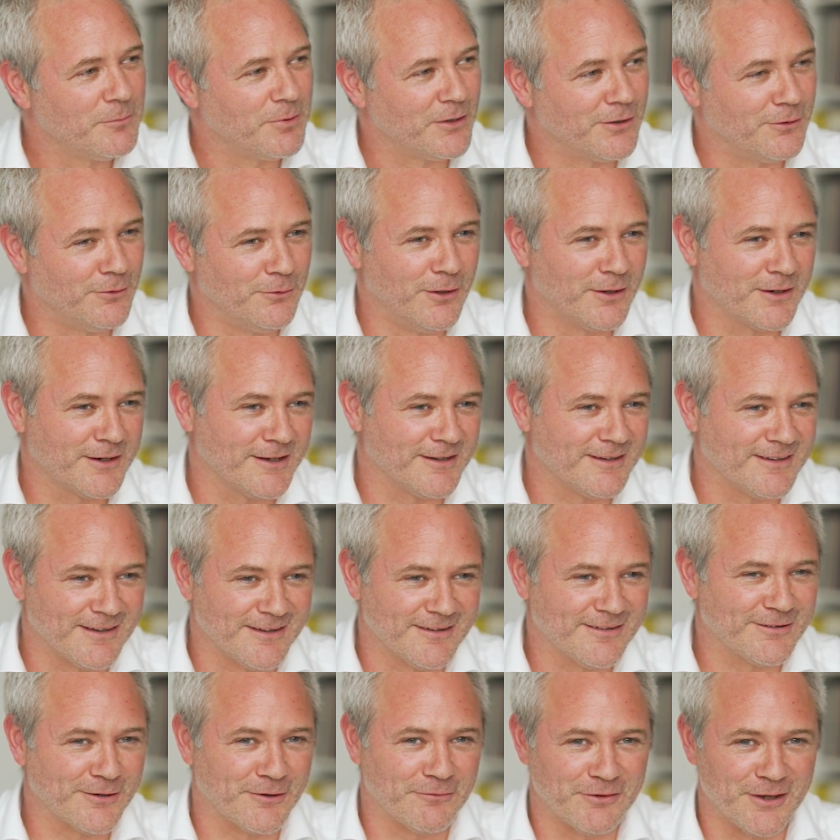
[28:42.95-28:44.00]
But you look at
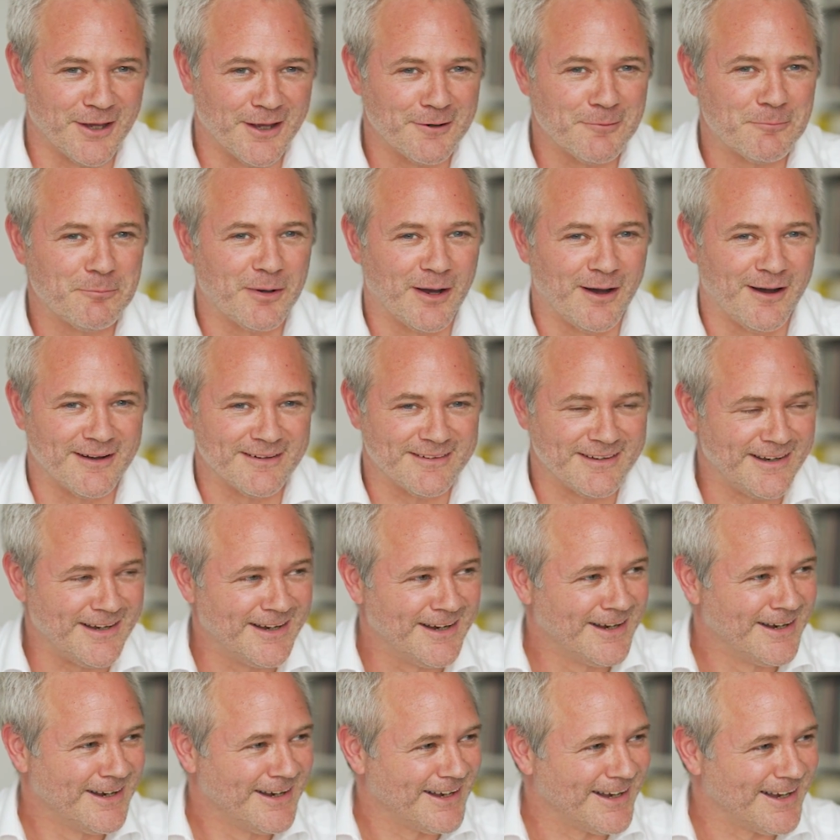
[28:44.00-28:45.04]
the Soviet
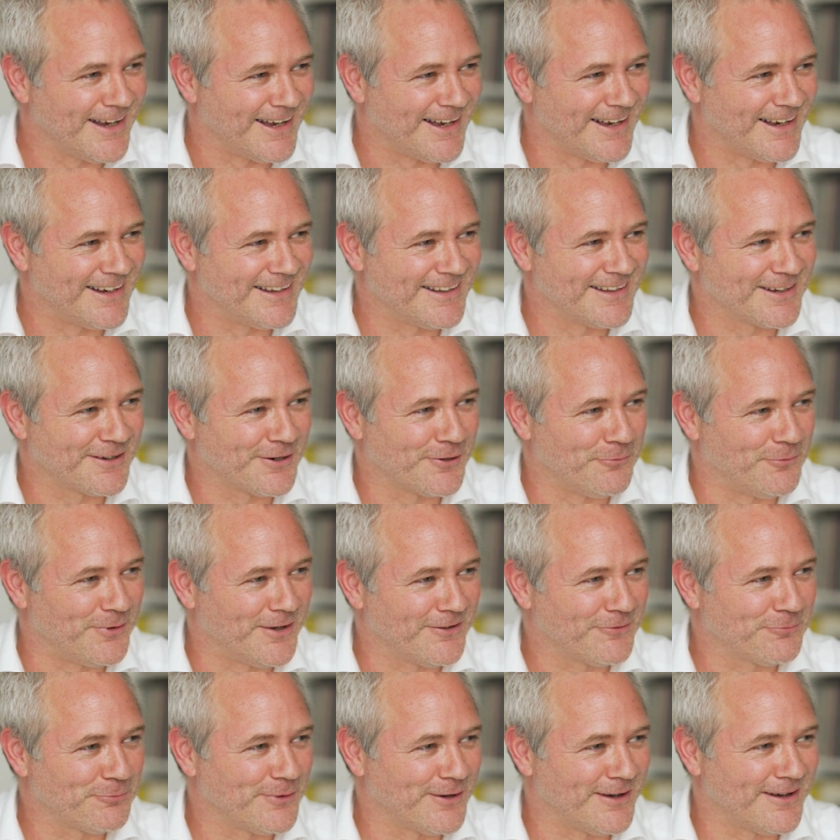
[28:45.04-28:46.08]
Party, the
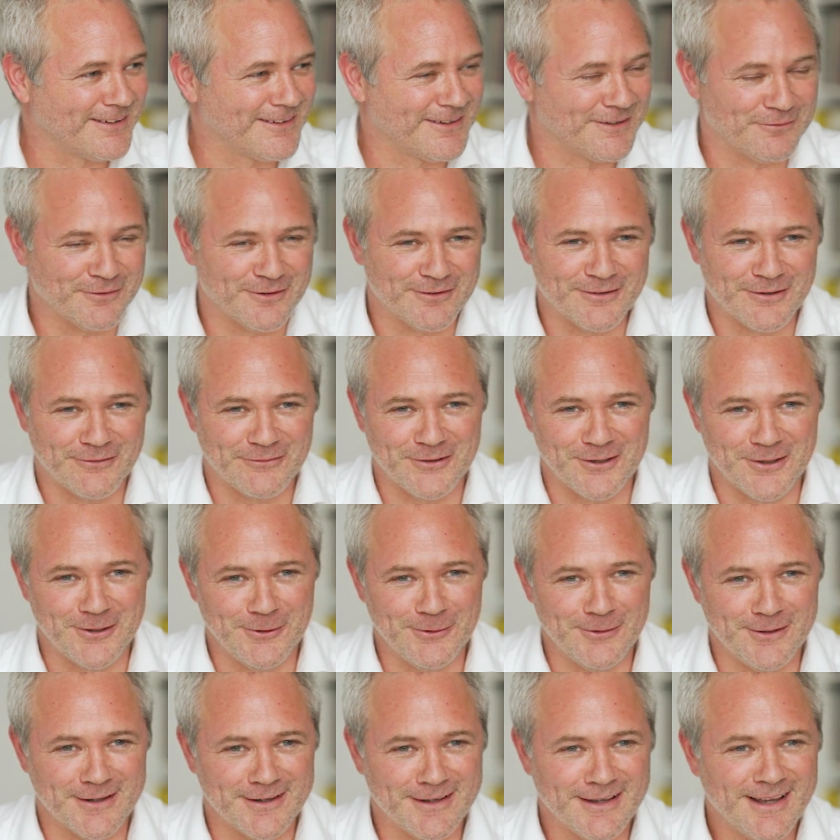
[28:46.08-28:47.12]
Communist Party of the Soviet
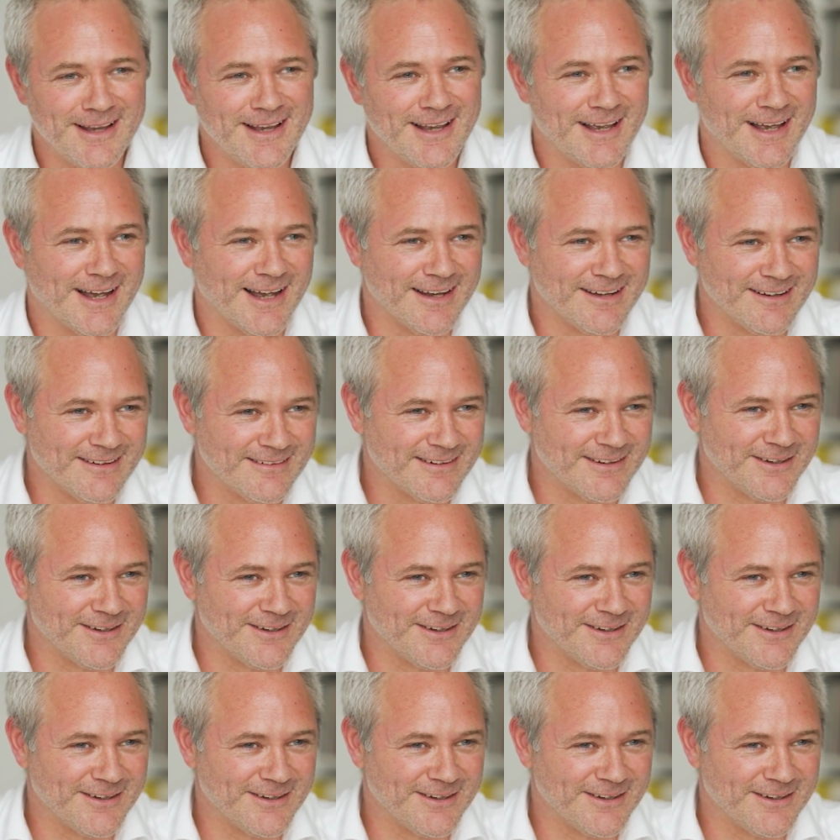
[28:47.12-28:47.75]
Union, and